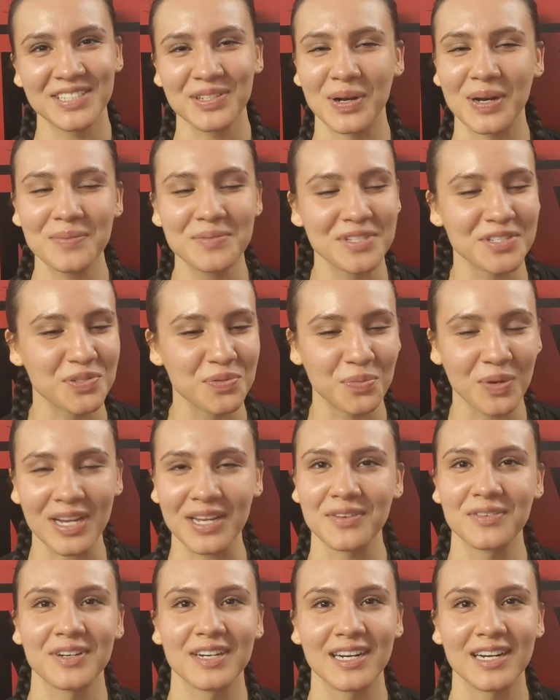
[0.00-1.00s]
So I'm just
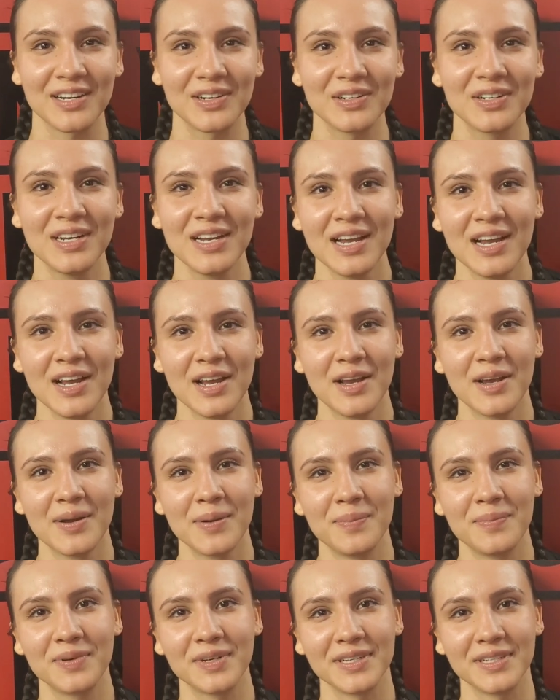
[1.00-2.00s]
waiting right now.
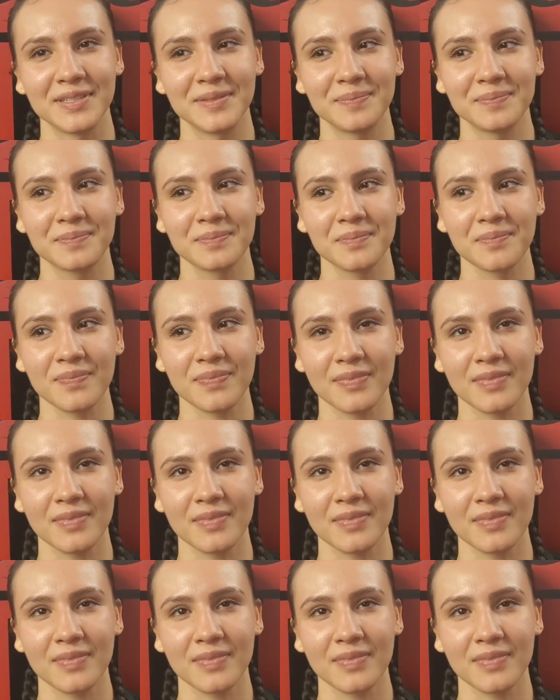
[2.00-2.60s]
But,